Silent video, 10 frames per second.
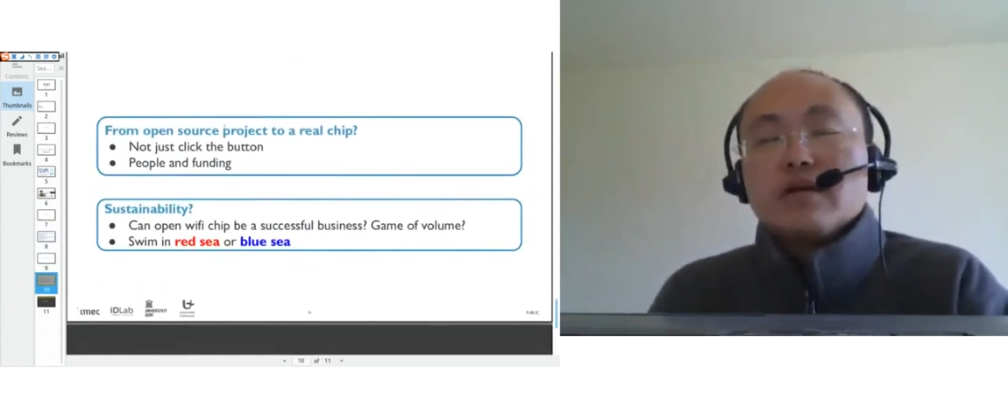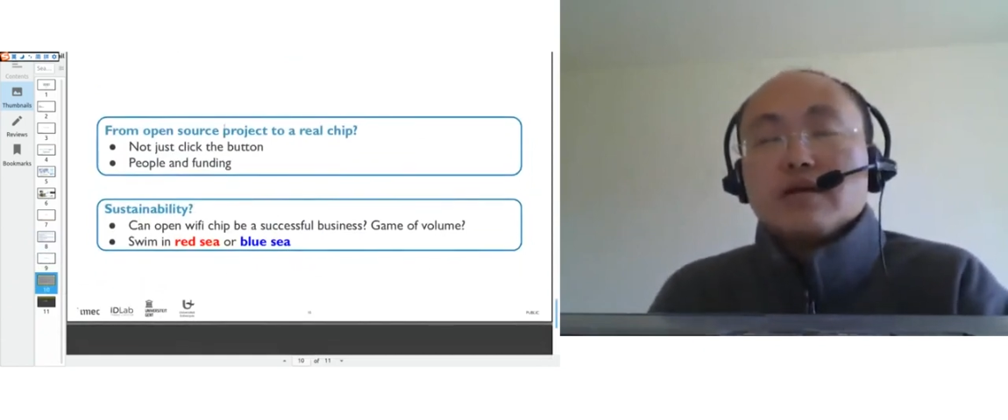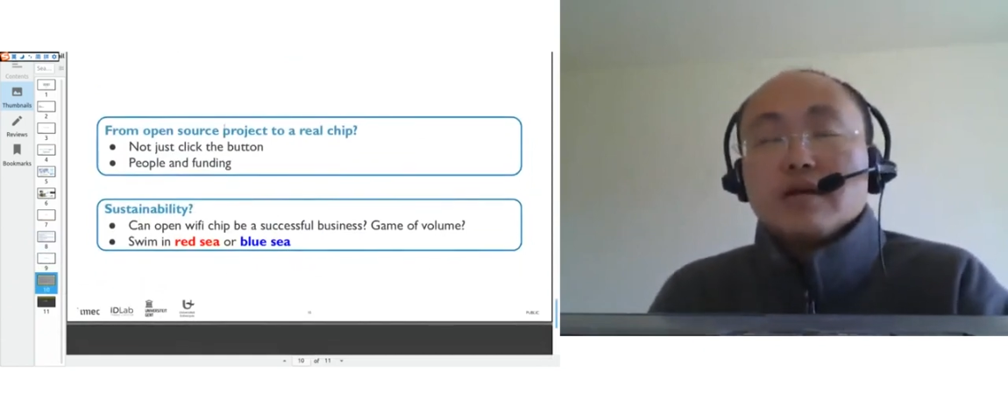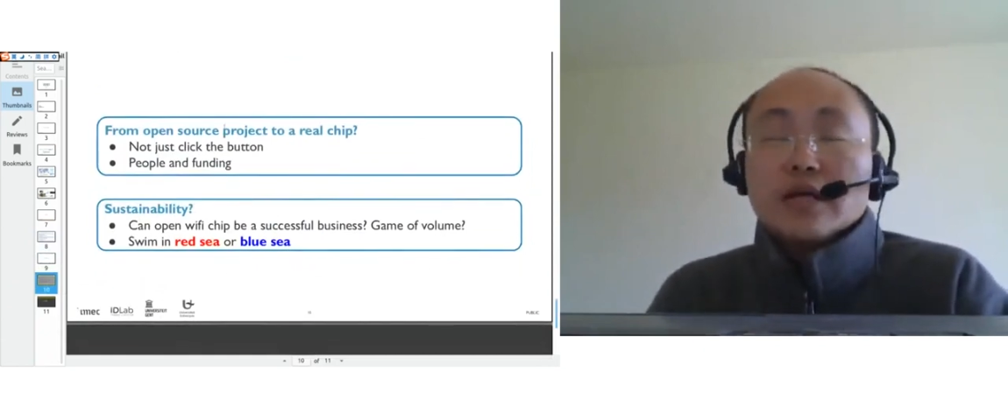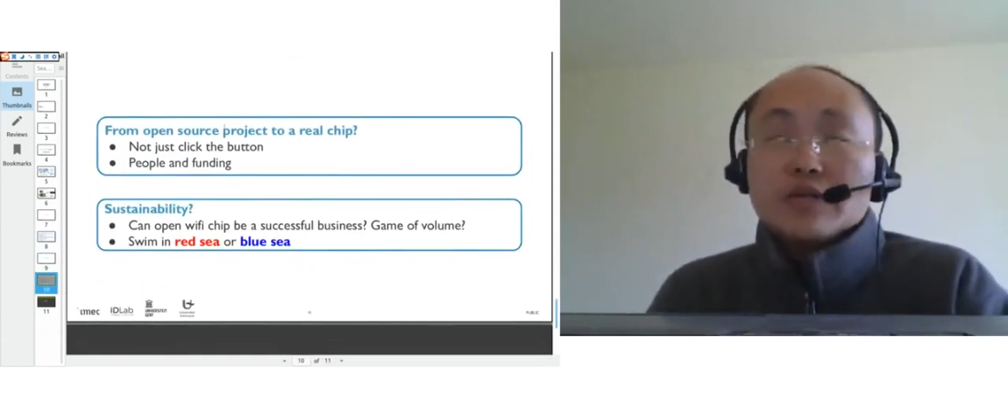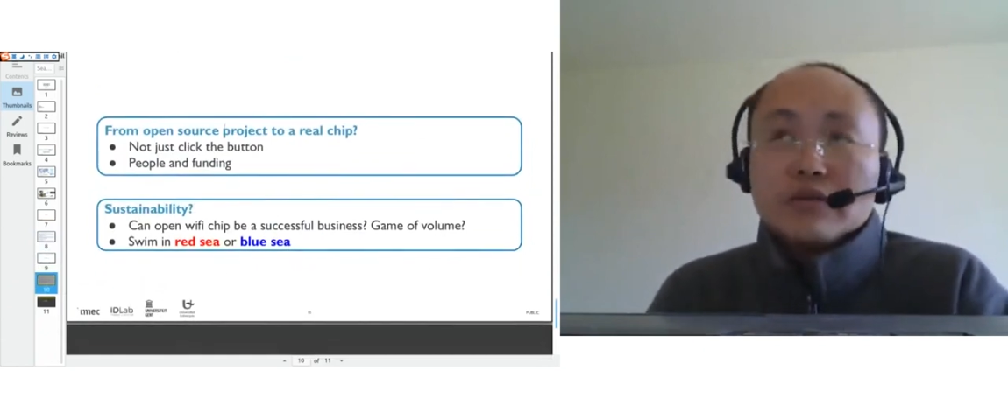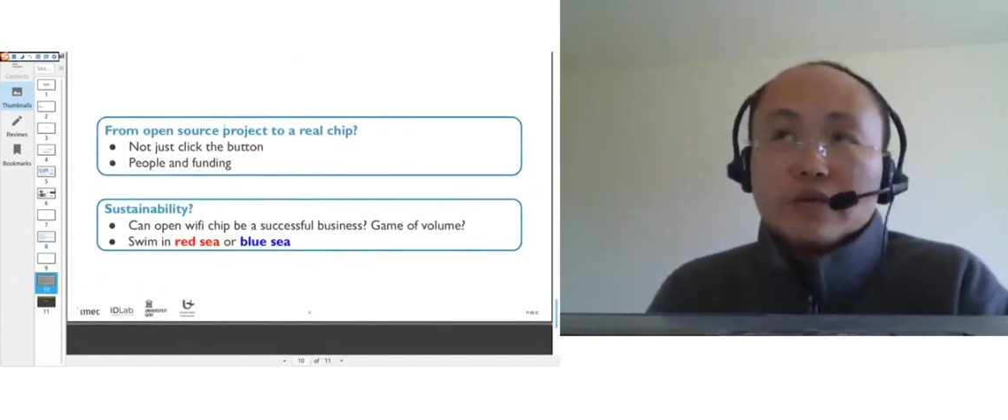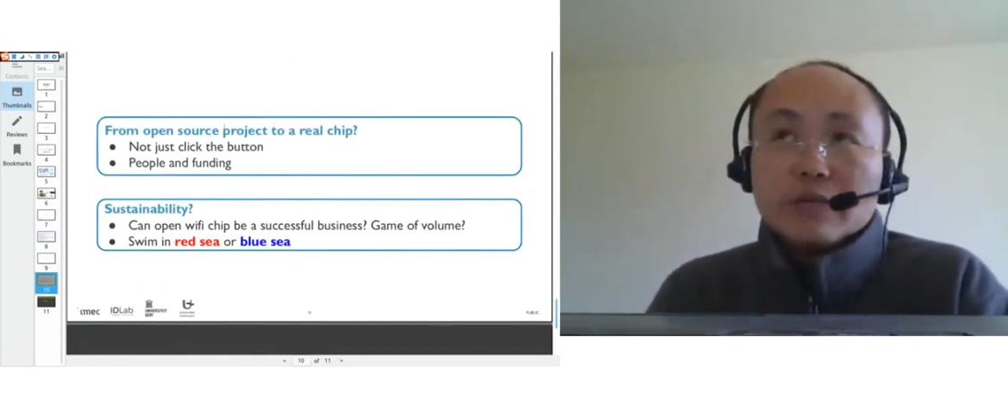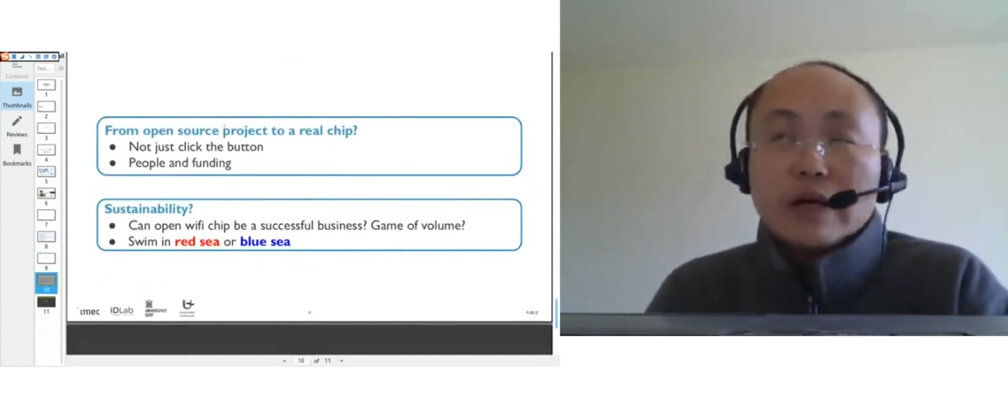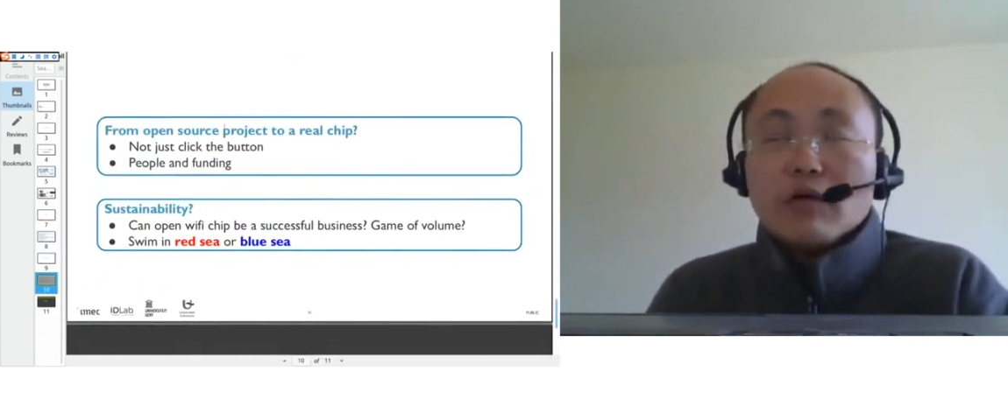actually
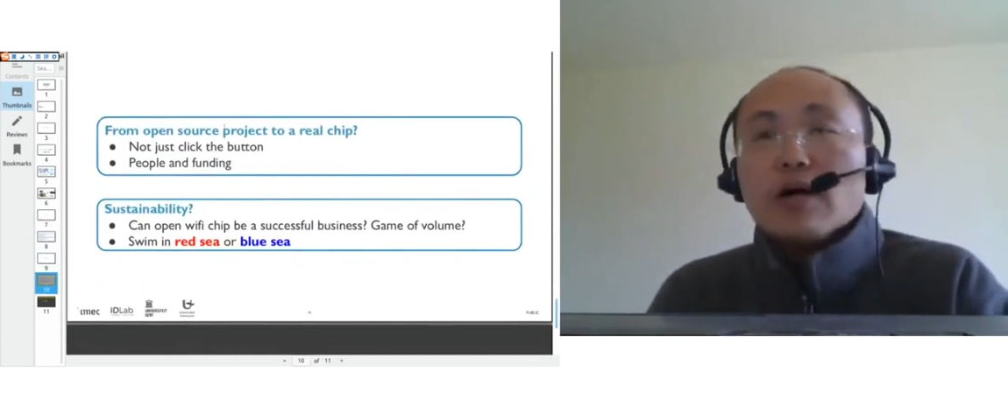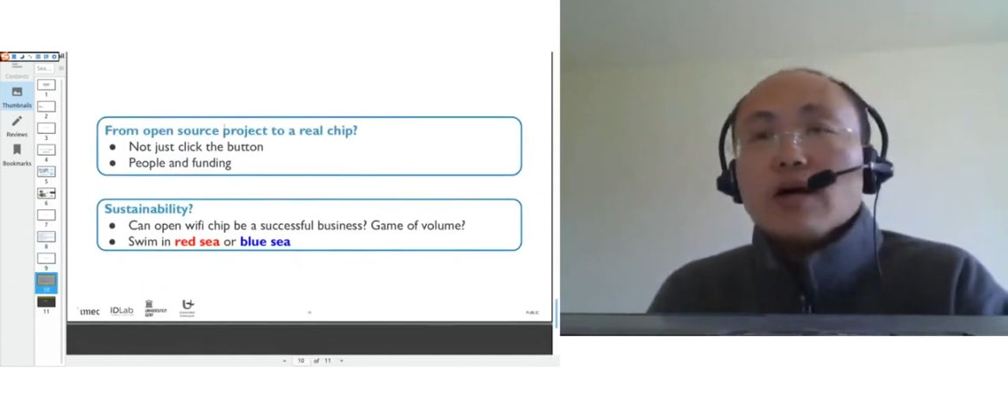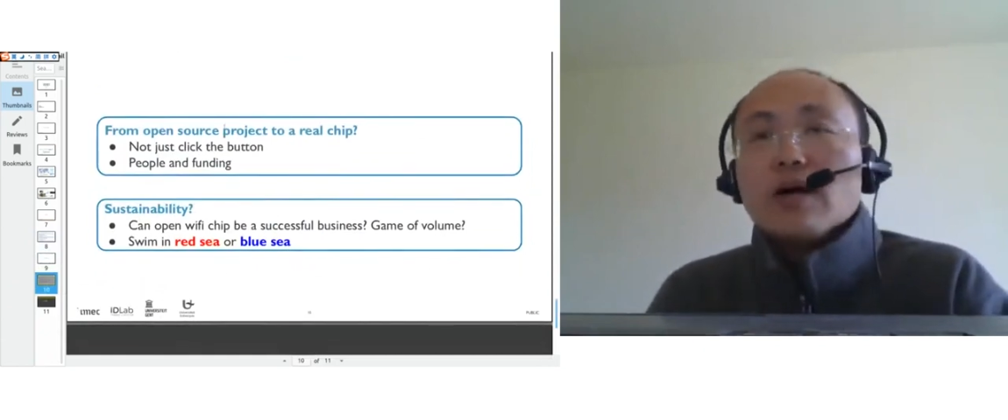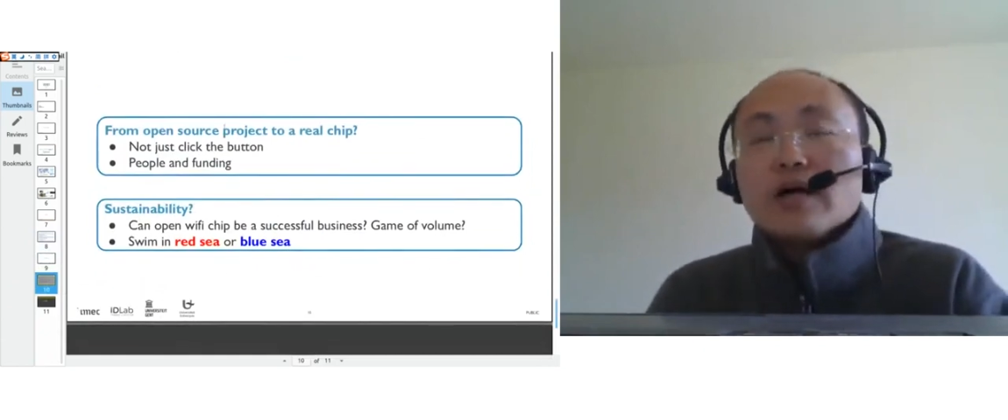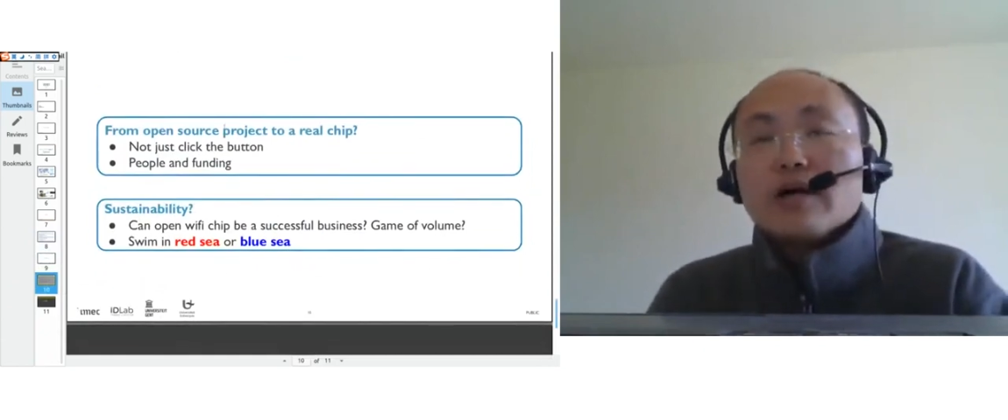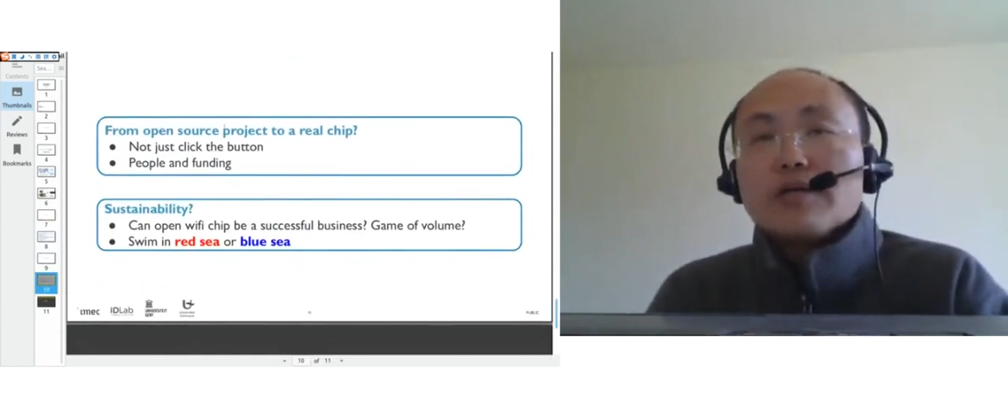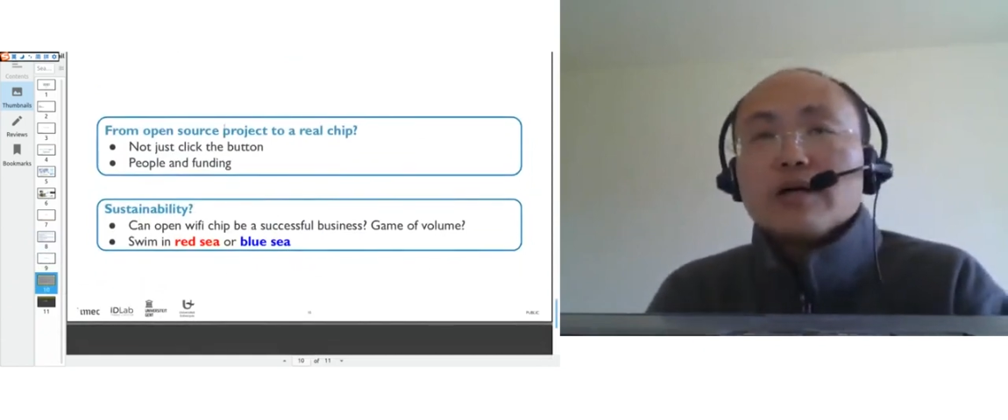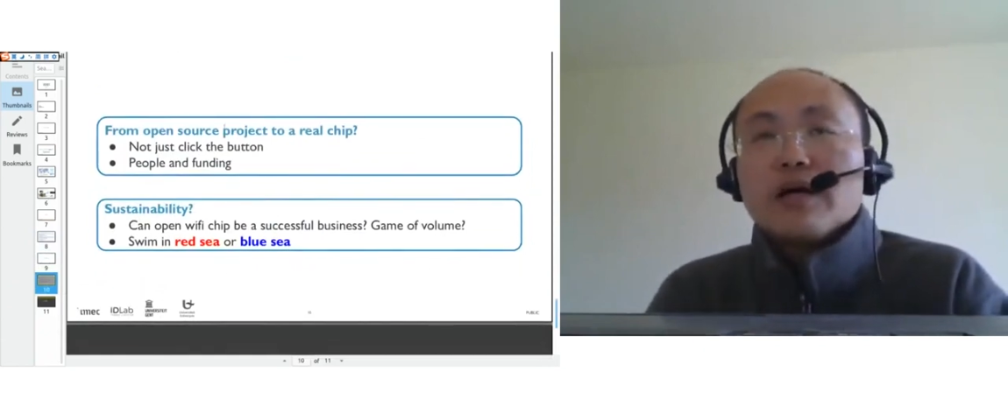from our current